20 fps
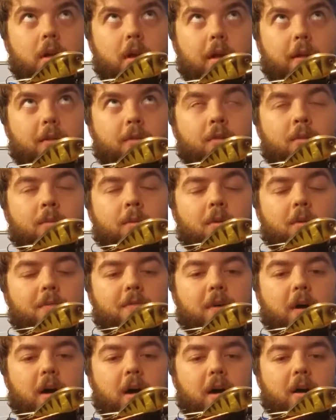the
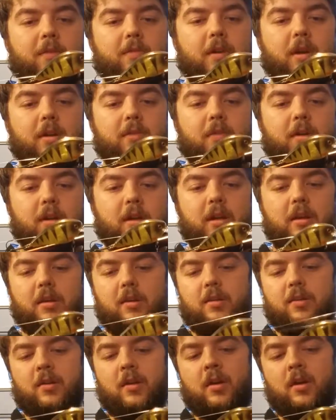2.5
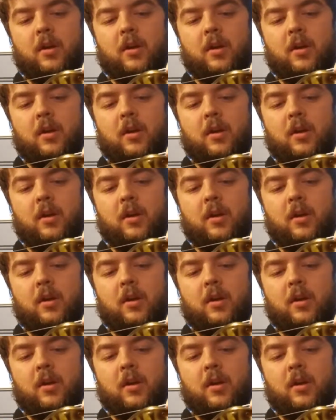KVDs,